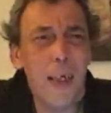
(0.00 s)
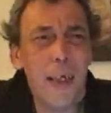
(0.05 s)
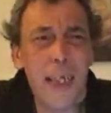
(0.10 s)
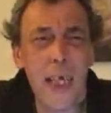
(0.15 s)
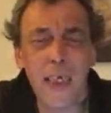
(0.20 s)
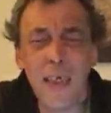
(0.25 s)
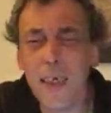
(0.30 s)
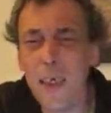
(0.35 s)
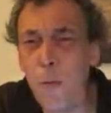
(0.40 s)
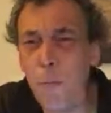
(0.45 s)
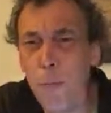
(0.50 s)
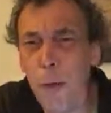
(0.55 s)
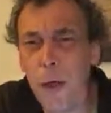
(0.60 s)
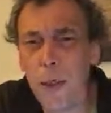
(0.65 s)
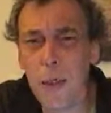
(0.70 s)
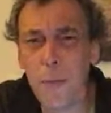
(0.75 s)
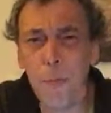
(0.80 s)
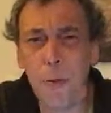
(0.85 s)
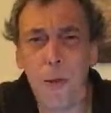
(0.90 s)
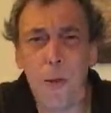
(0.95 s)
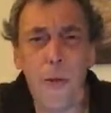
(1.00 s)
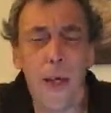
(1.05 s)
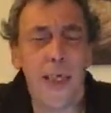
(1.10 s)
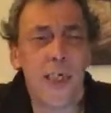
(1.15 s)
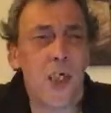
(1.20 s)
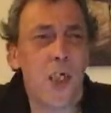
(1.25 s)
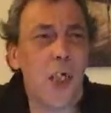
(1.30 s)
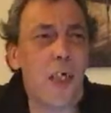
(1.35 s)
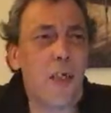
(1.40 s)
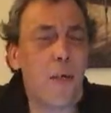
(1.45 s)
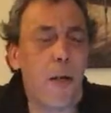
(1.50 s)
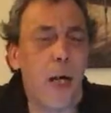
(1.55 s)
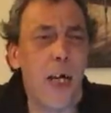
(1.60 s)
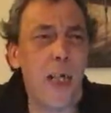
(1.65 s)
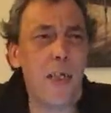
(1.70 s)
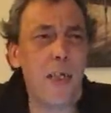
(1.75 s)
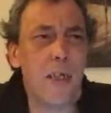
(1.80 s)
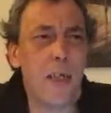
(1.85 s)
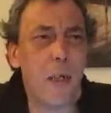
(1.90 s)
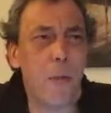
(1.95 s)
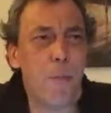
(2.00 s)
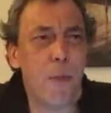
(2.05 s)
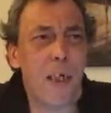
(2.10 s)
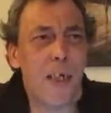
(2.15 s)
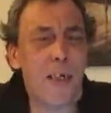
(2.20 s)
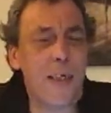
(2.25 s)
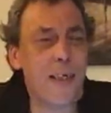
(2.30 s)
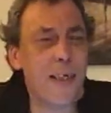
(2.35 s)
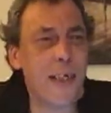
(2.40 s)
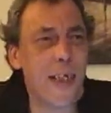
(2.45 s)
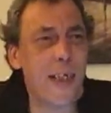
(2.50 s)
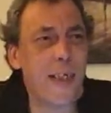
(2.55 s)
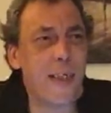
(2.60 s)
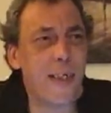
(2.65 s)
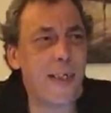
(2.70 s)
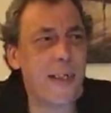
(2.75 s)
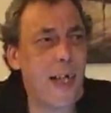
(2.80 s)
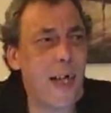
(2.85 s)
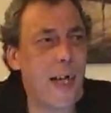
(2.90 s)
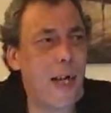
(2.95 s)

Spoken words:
That's an impossible question to answer, because it's